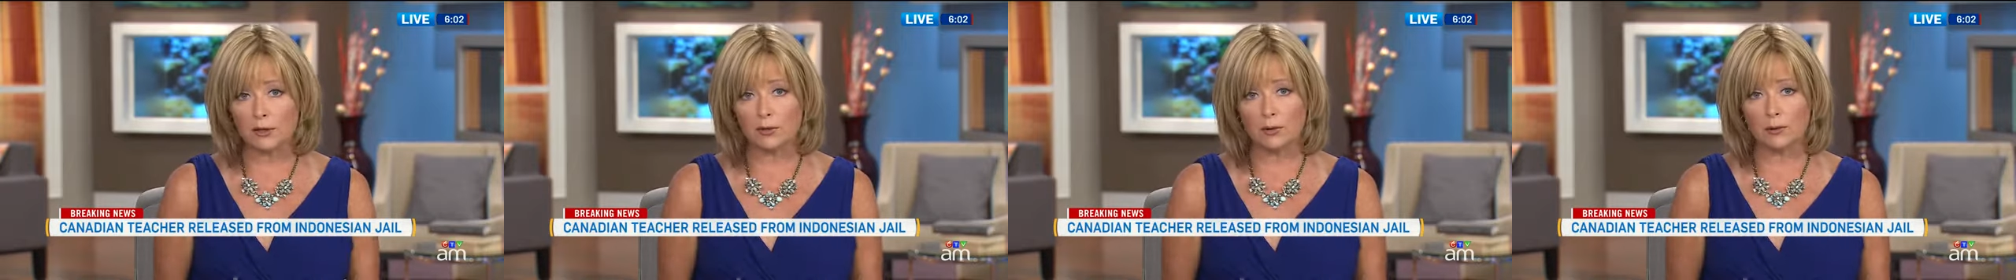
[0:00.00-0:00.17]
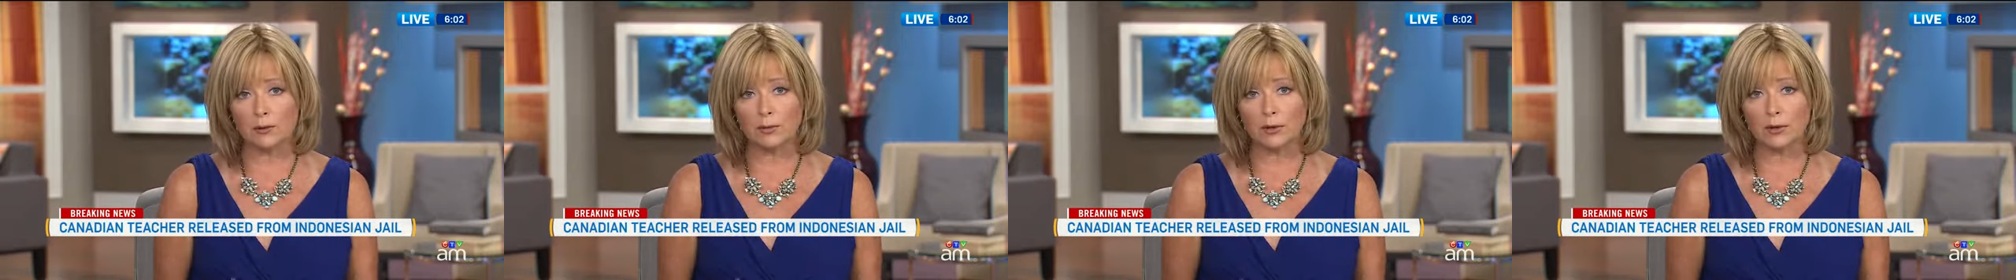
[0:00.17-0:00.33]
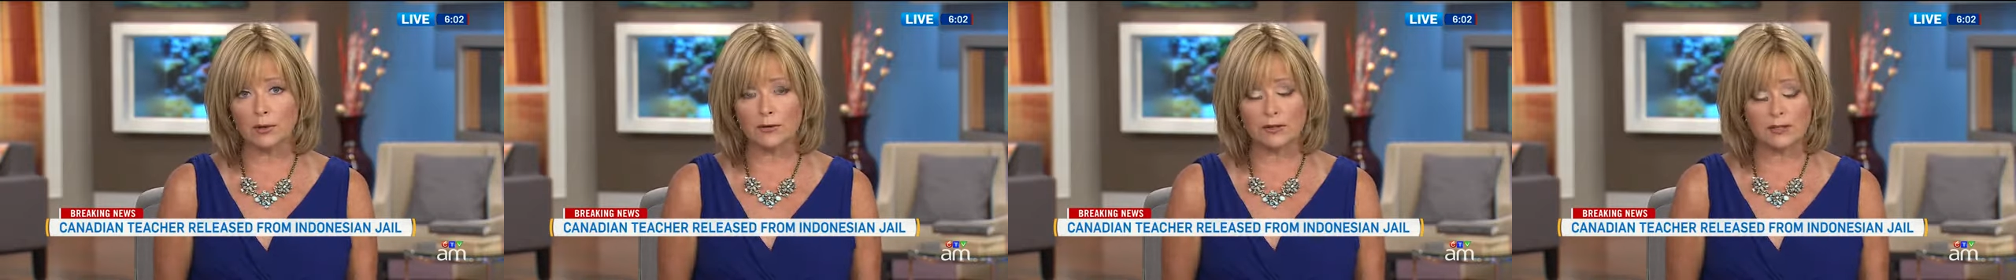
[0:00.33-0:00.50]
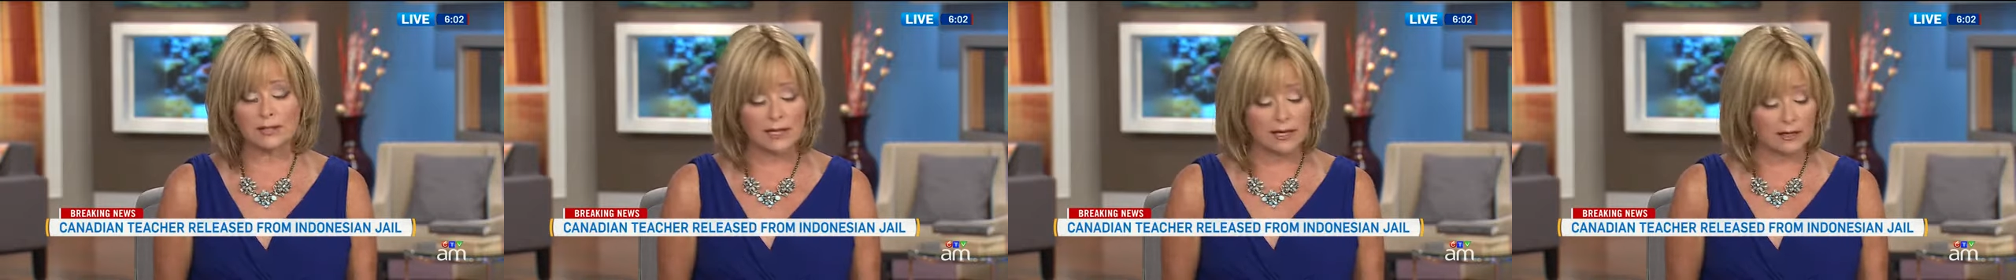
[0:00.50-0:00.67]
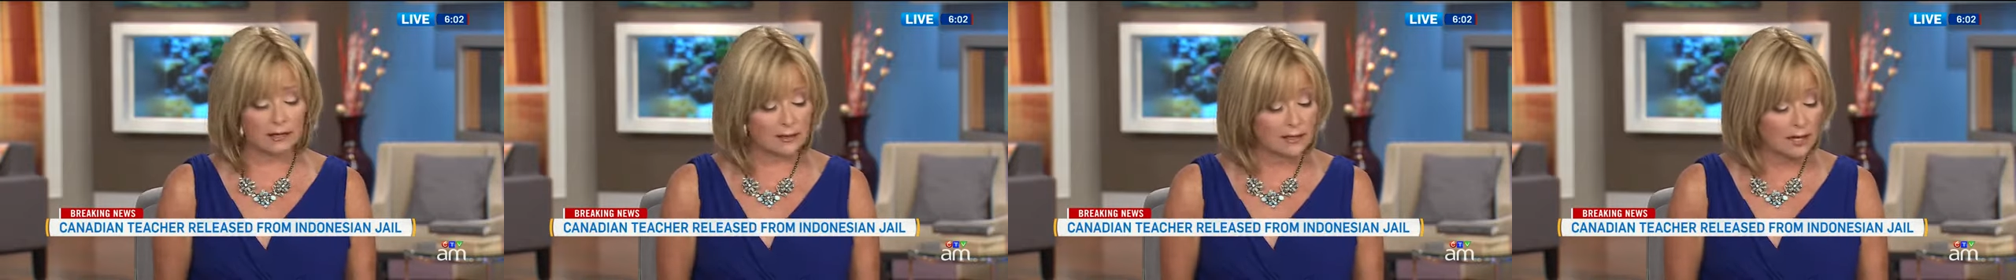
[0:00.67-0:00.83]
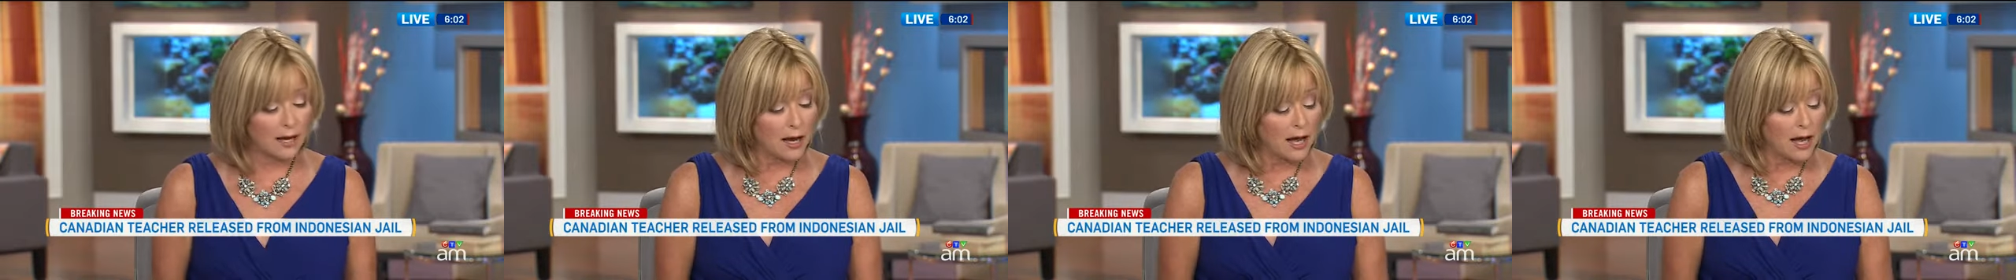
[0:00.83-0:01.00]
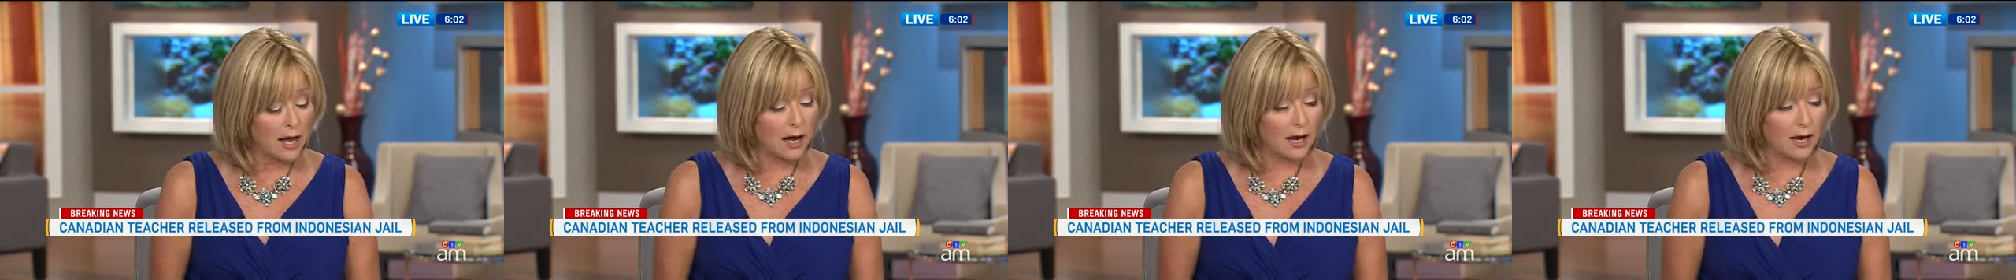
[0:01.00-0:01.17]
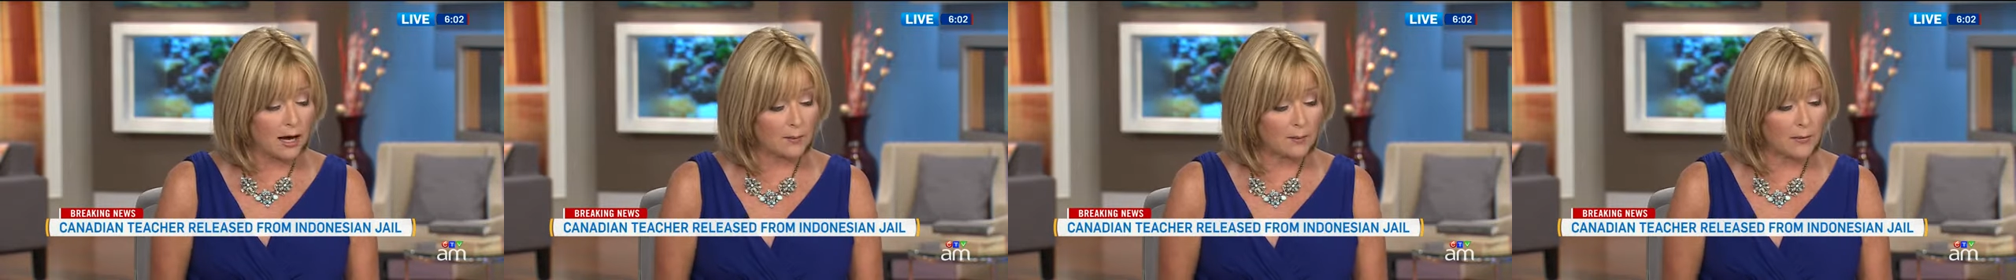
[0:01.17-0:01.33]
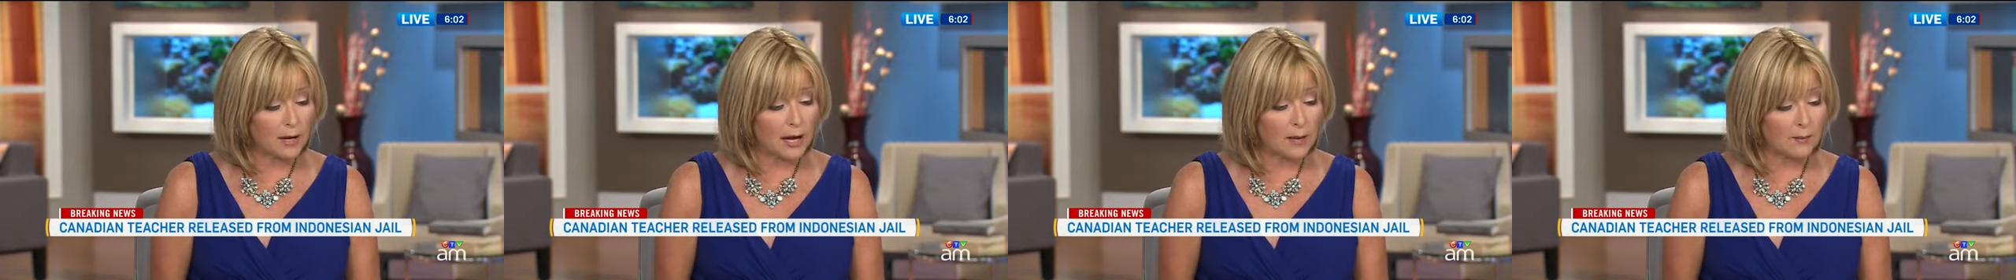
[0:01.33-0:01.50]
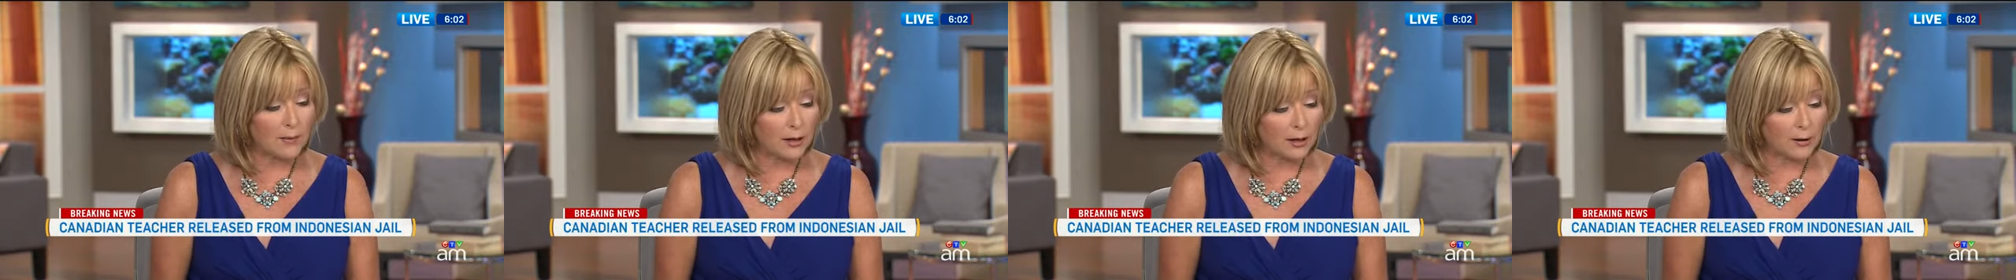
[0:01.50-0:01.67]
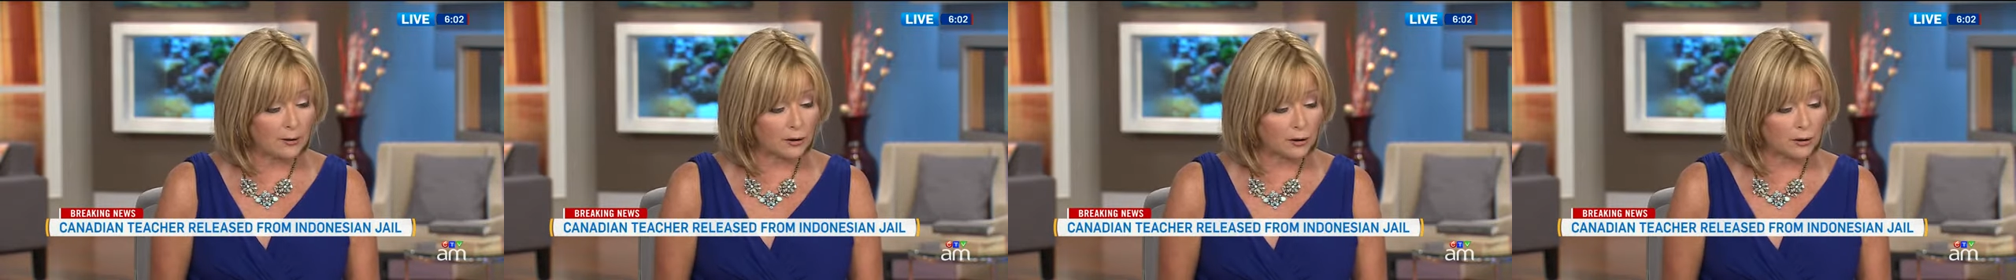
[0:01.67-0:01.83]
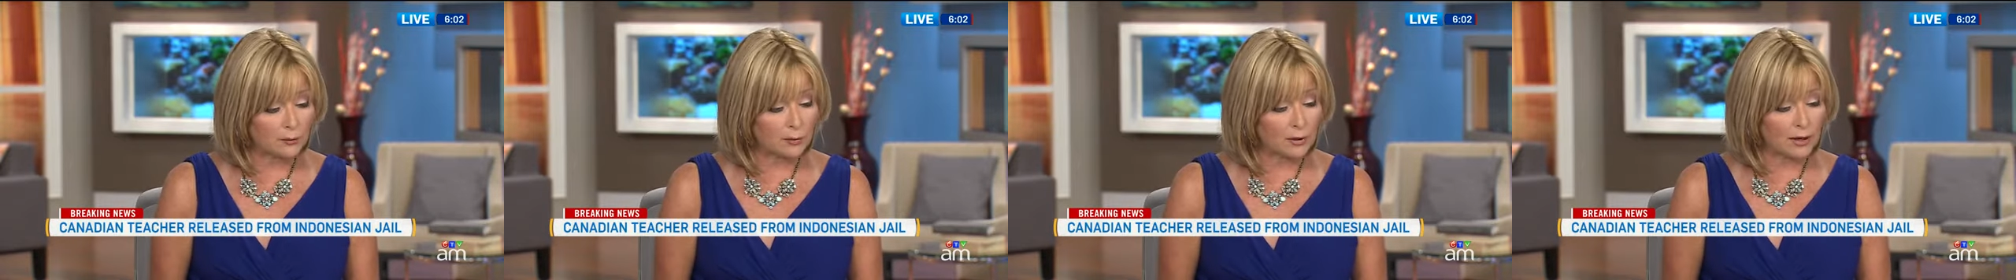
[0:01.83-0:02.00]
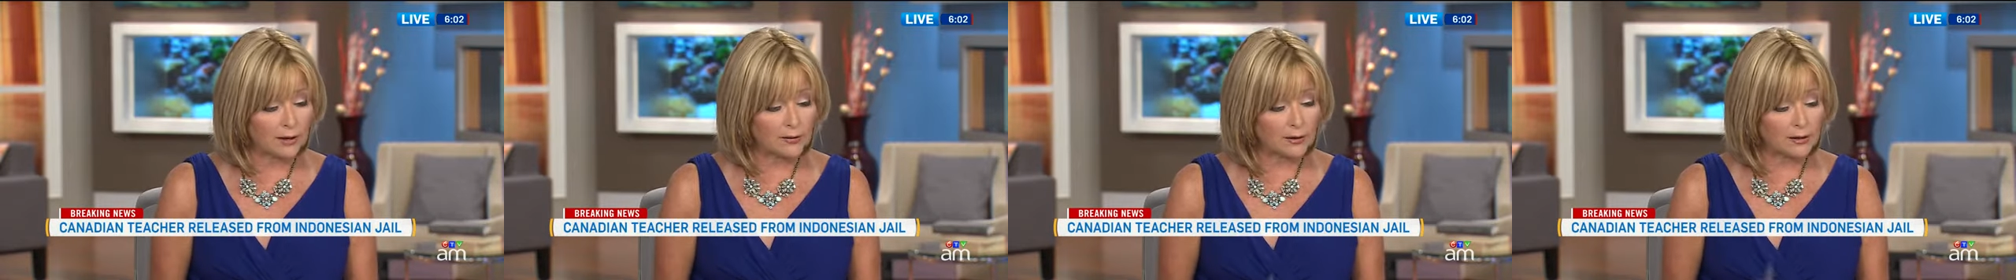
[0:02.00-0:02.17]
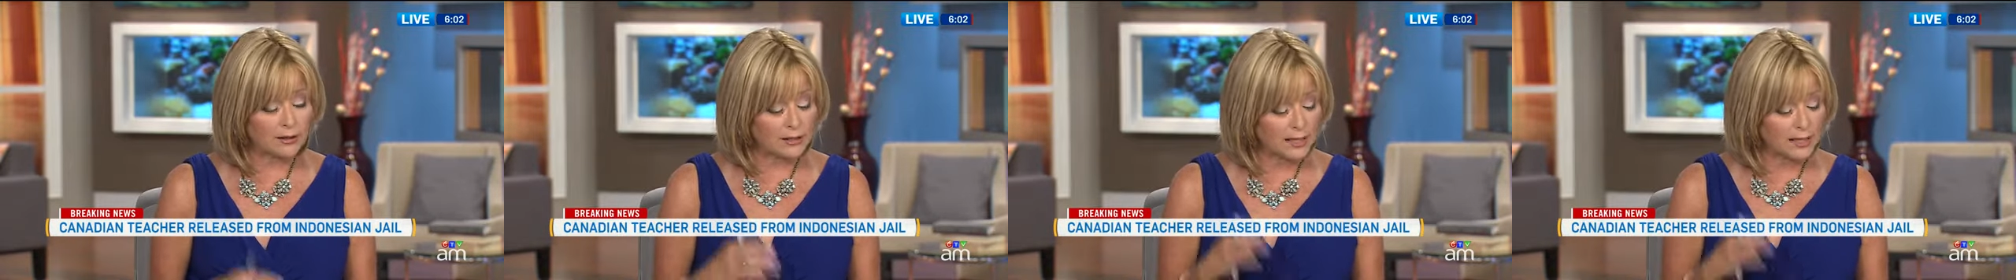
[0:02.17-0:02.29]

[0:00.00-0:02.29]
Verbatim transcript: whole process um, about your brother.